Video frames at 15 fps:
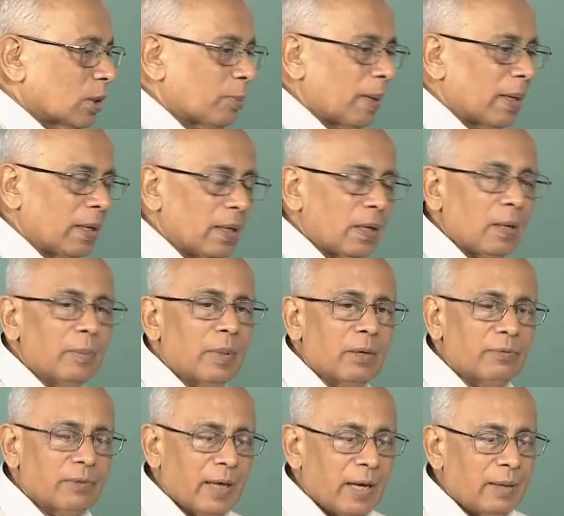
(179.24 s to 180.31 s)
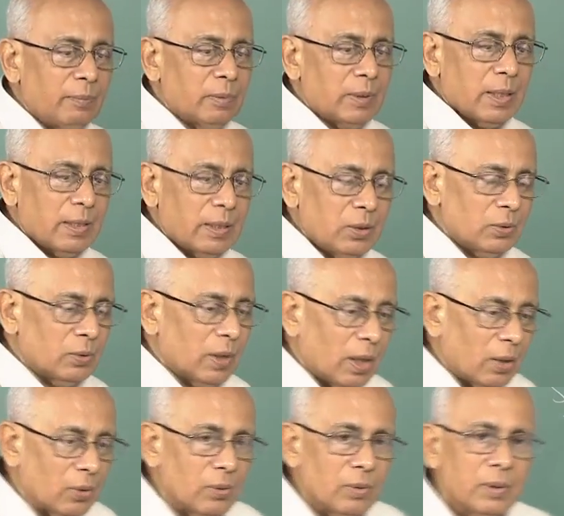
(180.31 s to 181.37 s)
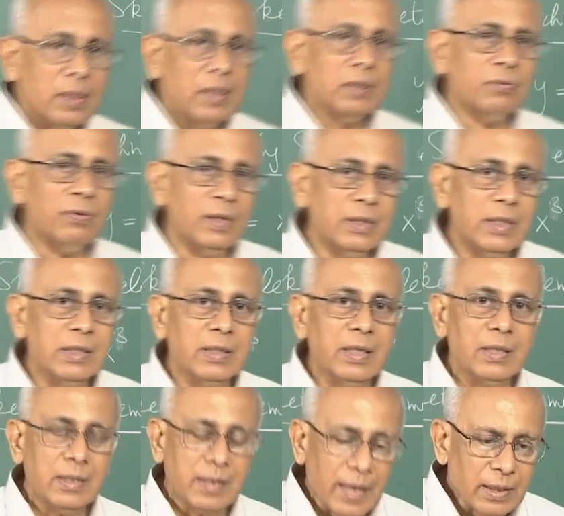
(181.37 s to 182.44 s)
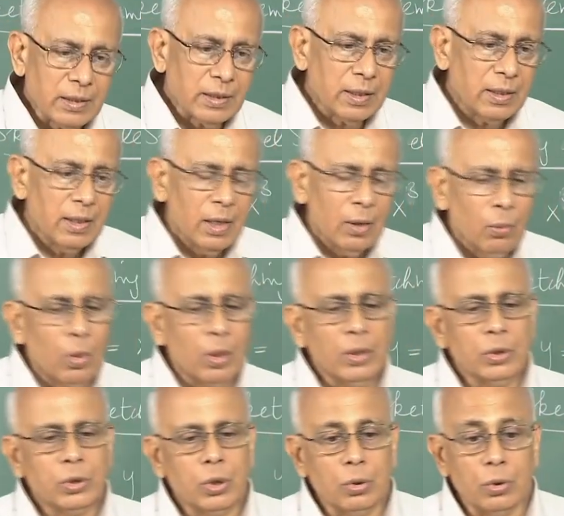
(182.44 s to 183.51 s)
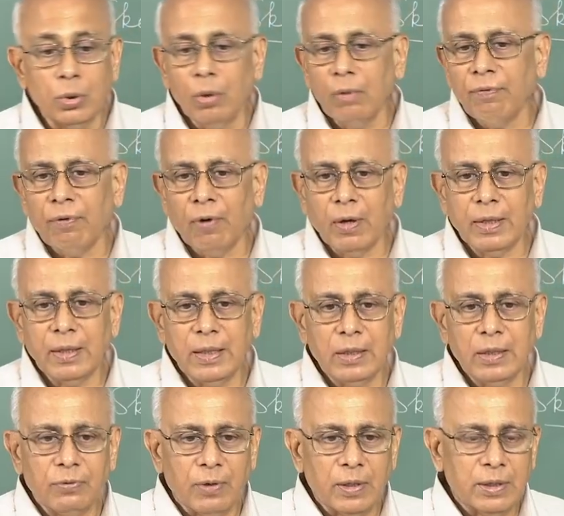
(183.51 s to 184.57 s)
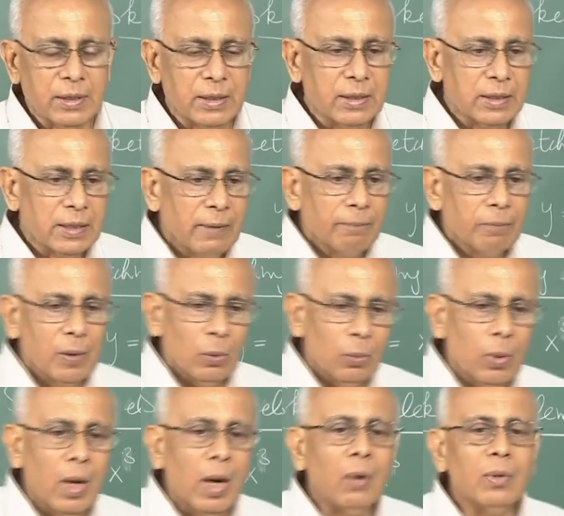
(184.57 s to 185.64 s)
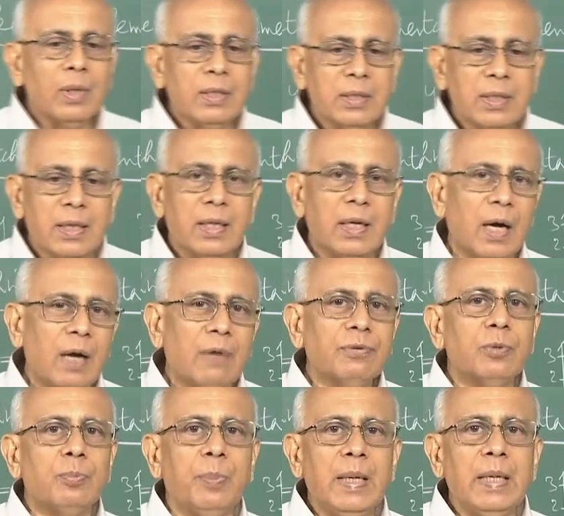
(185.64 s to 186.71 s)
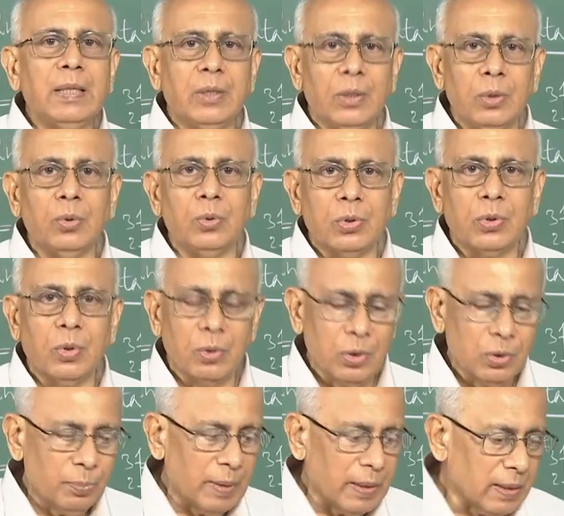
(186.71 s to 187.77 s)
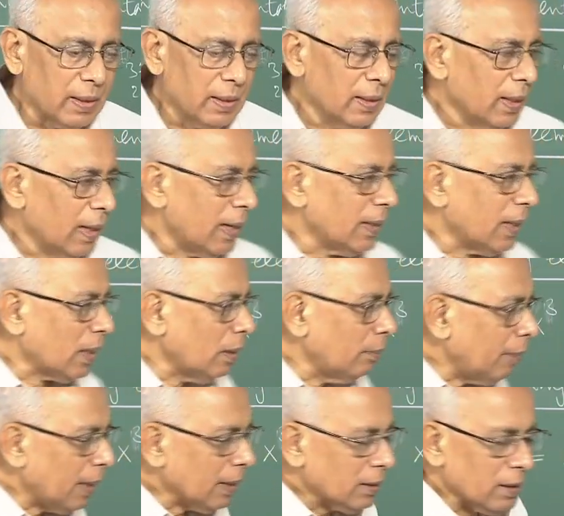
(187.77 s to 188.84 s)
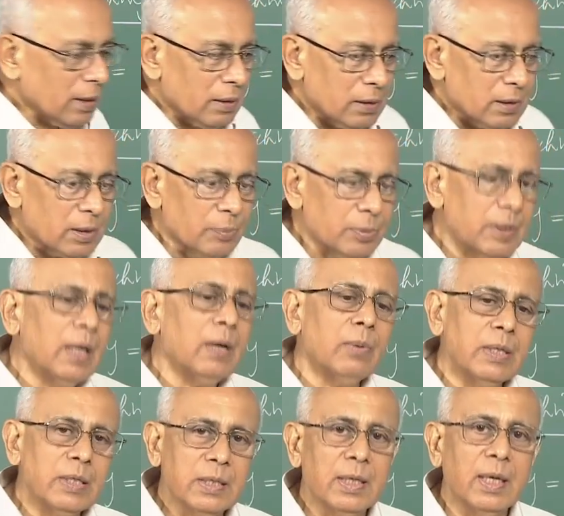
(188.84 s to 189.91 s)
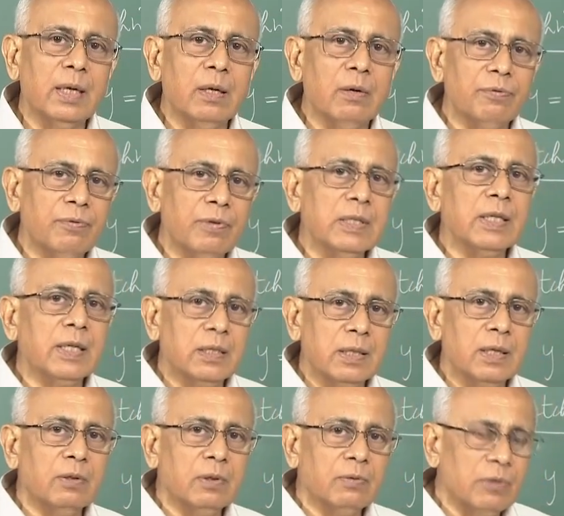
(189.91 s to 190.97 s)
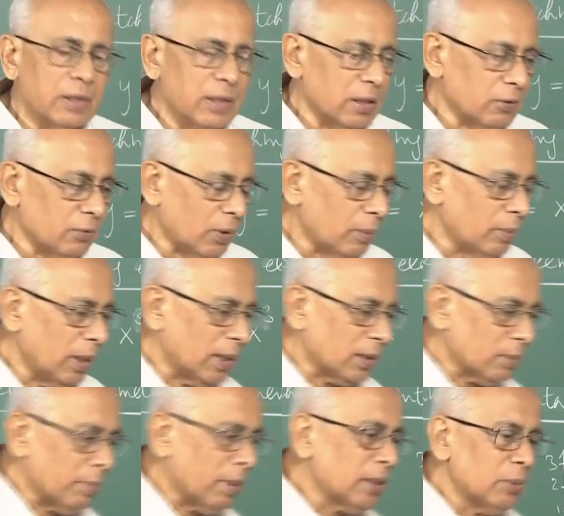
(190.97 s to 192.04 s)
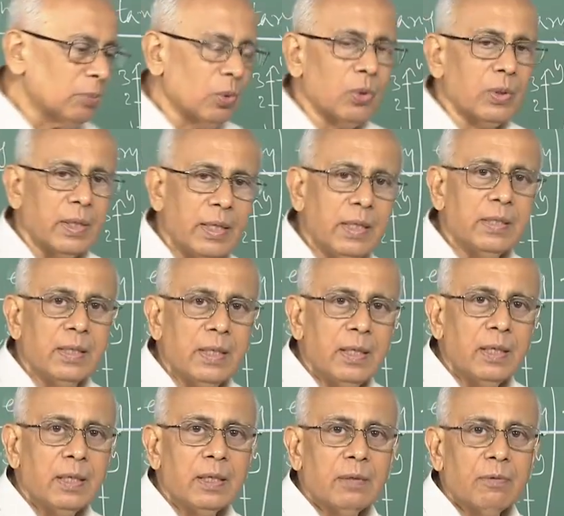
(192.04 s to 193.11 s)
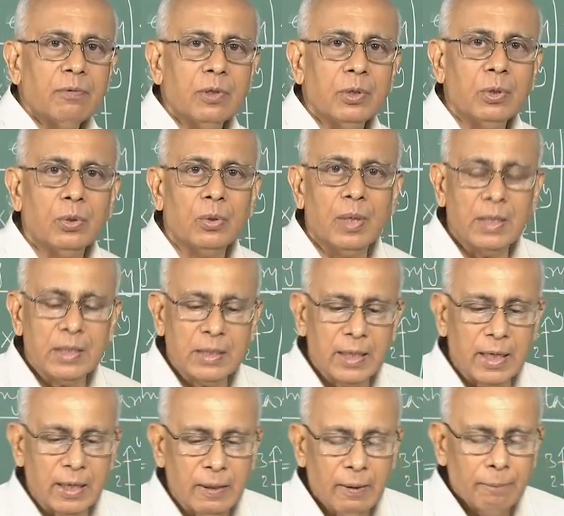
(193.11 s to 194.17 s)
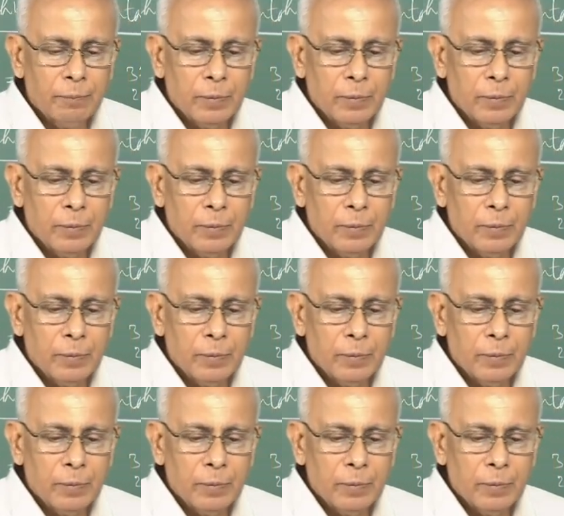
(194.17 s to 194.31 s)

to spend a little bit of time telling you how these functions are sketched, what you should look for in functions, how does the graph speak to you, so to speak, and that will make the subsequent study of physics and physics formulas much more easy for you to understand.